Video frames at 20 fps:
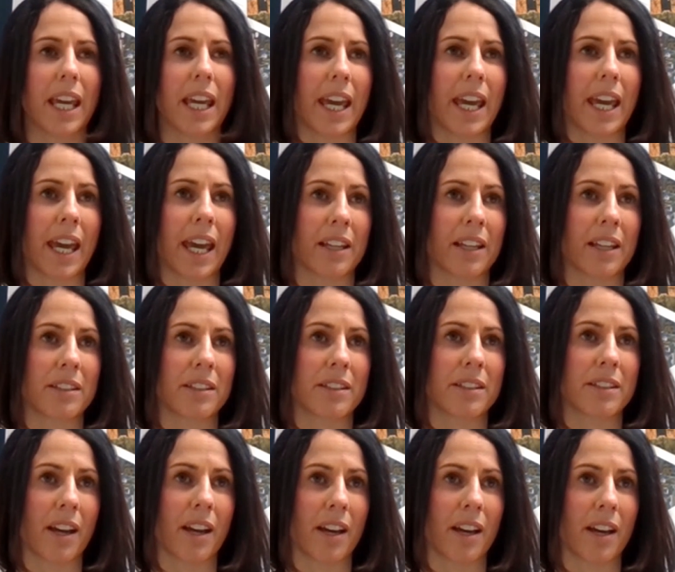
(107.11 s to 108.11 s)
And
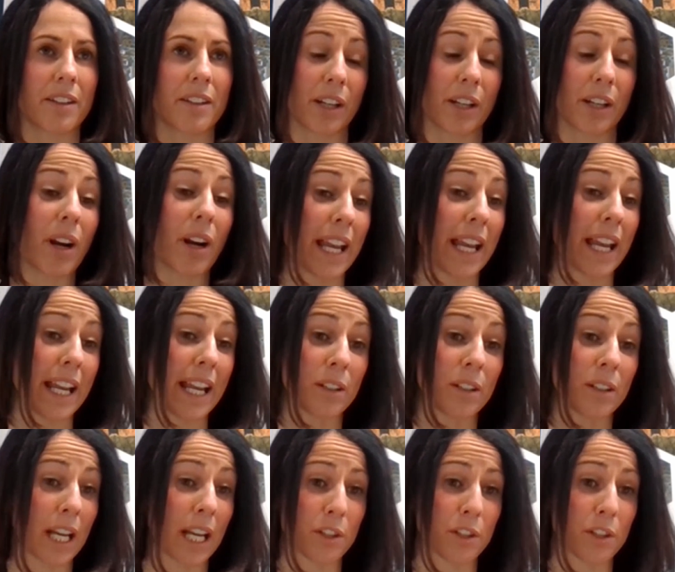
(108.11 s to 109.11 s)
there I
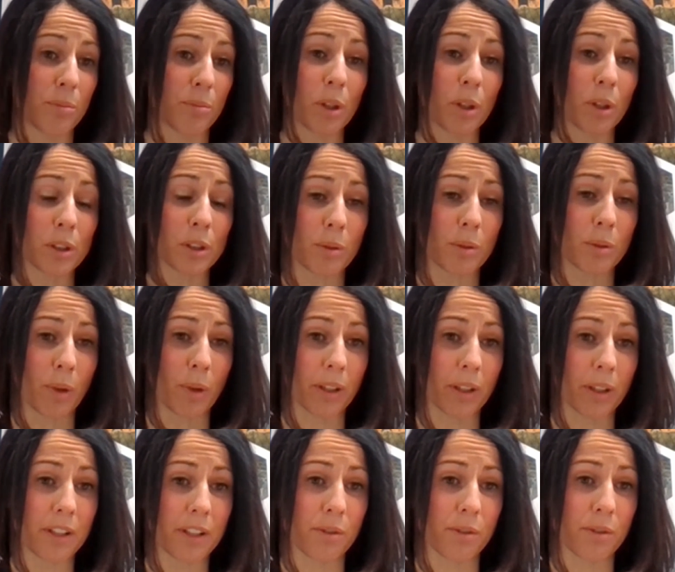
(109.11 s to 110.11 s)
handled actually multiple
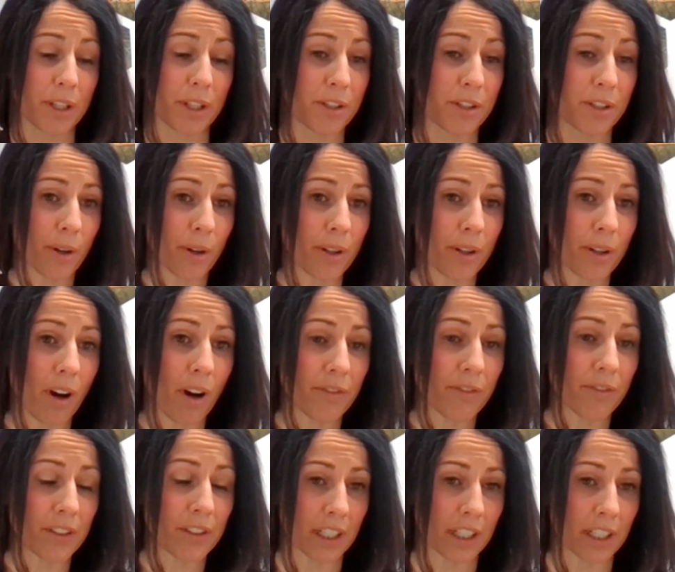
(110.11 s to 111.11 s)
markets. So I started
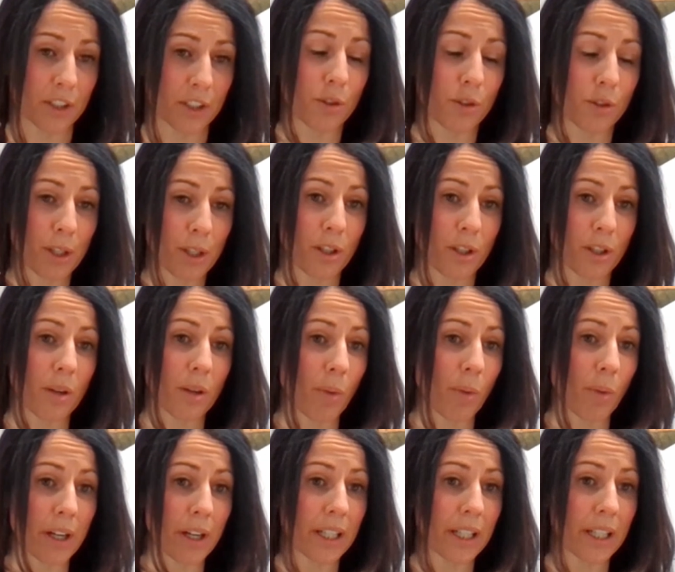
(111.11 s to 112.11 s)
off in the construction and
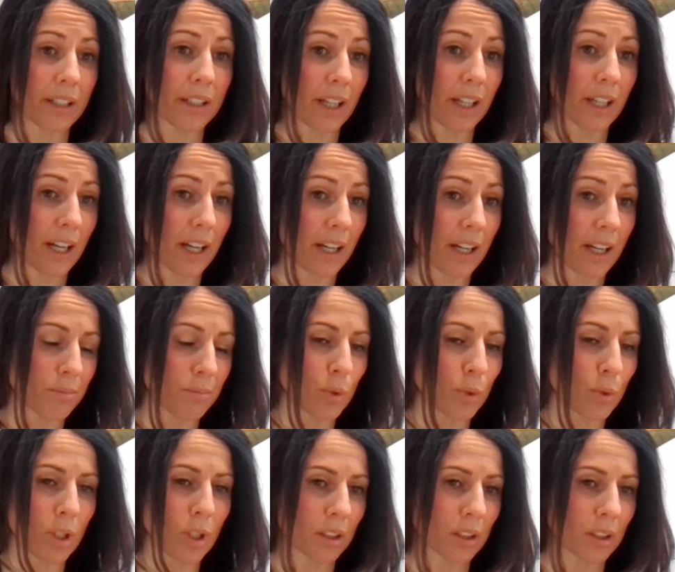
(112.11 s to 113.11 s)
mining,
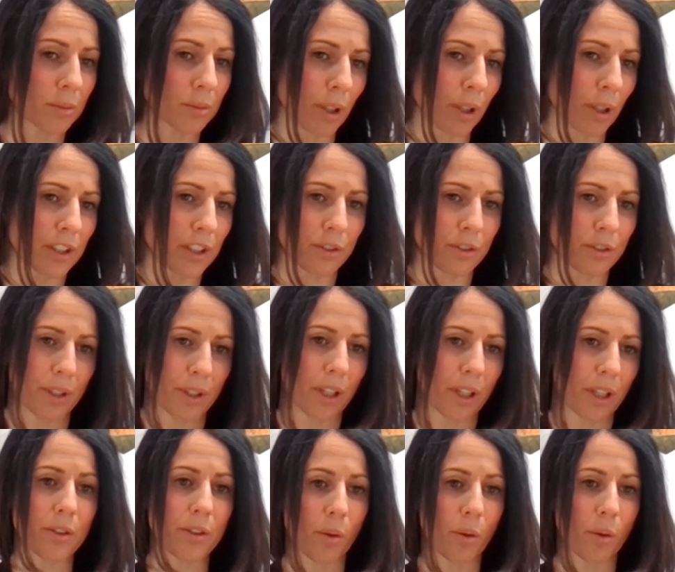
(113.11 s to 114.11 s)
we'll call it markets or
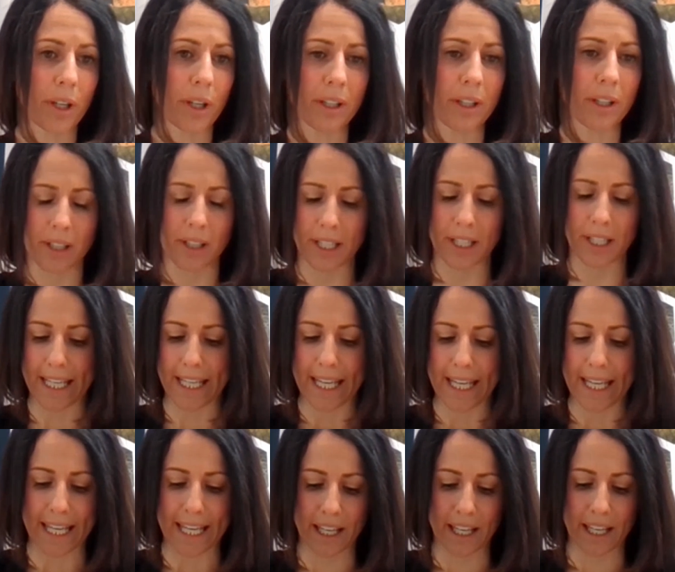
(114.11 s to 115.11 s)
territories.
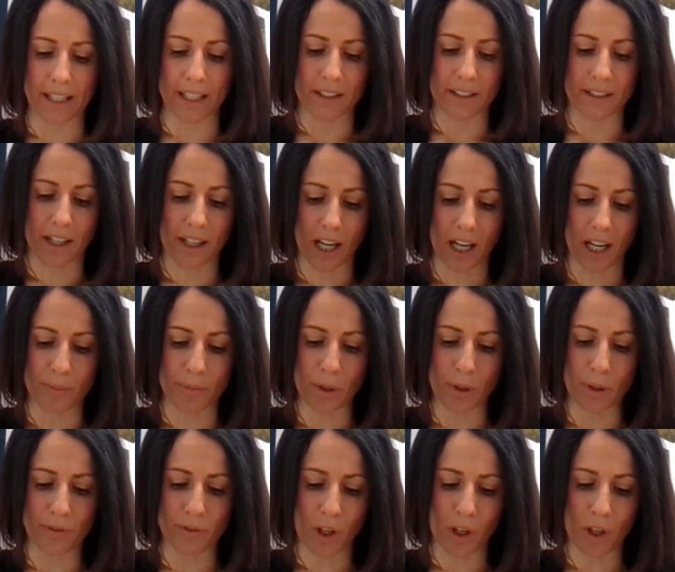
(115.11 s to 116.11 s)
And then I
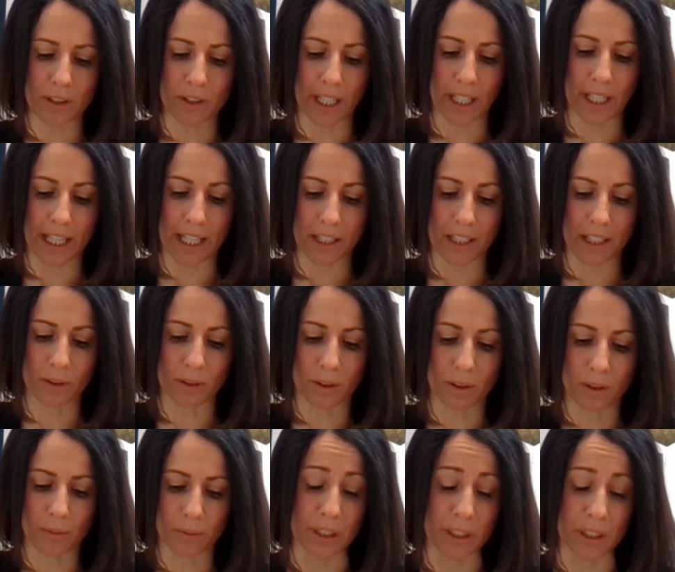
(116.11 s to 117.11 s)
moved on to
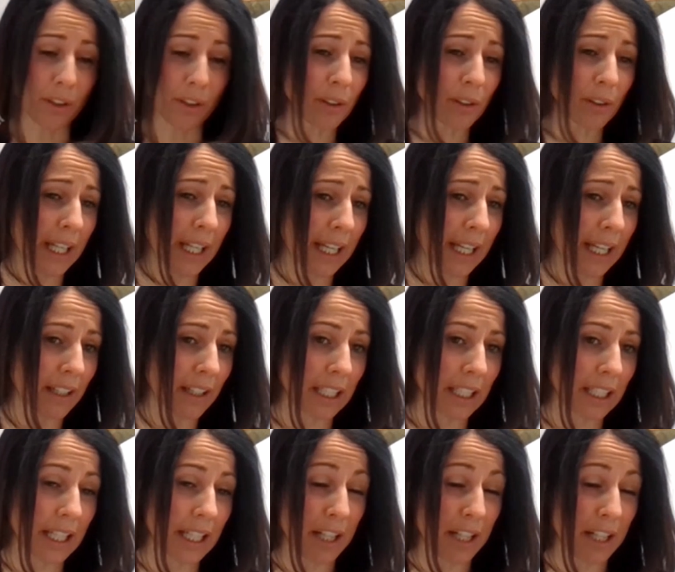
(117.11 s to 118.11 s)
handle material
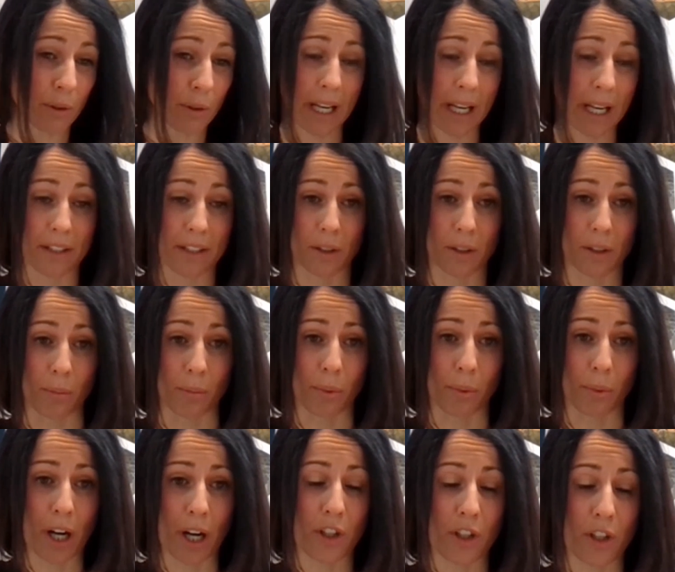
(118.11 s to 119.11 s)
handling, natural gas
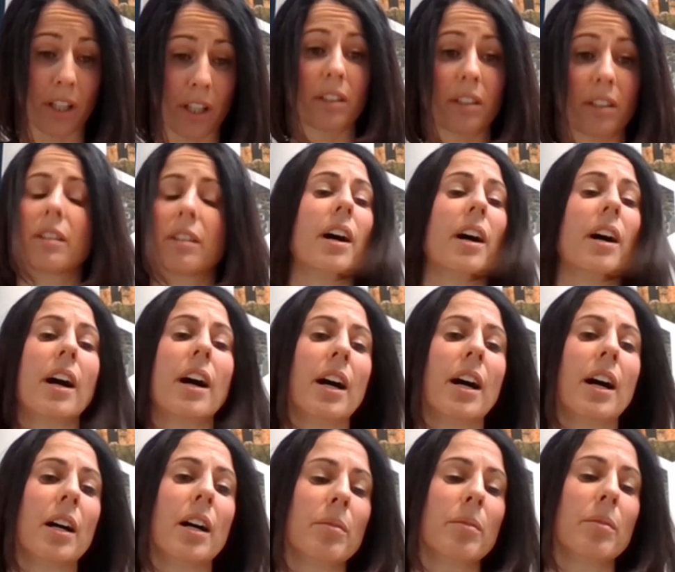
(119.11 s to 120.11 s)
compression,
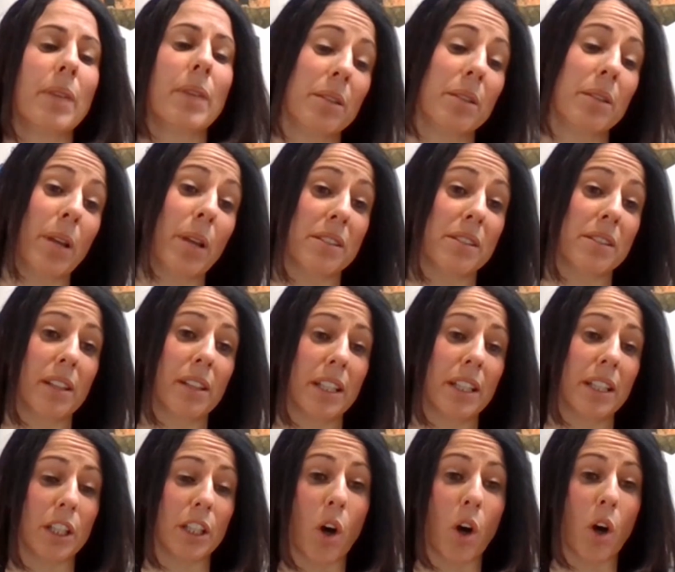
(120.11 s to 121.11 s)
and basically
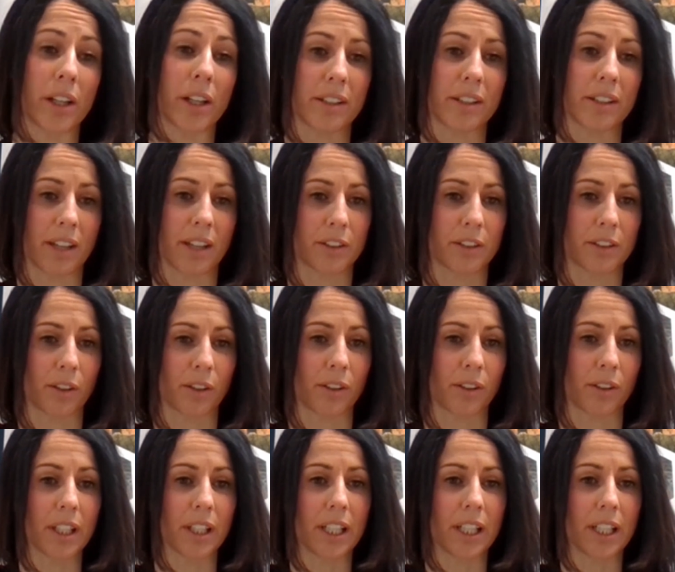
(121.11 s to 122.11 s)
the yachting
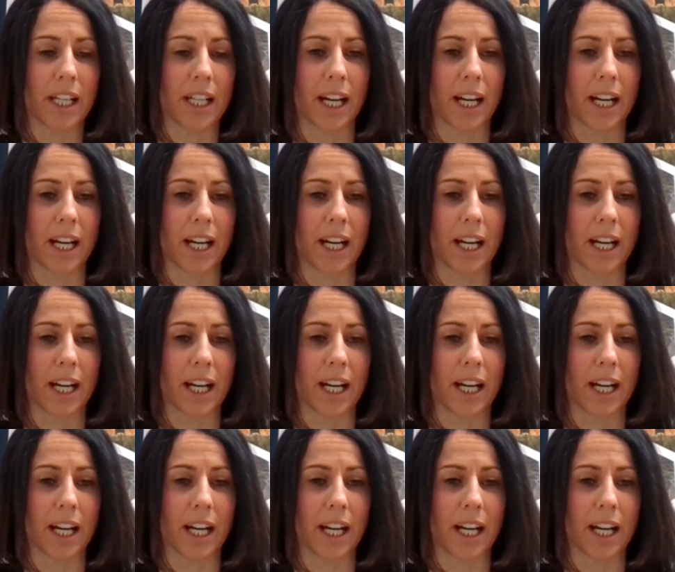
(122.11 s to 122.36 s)
sector.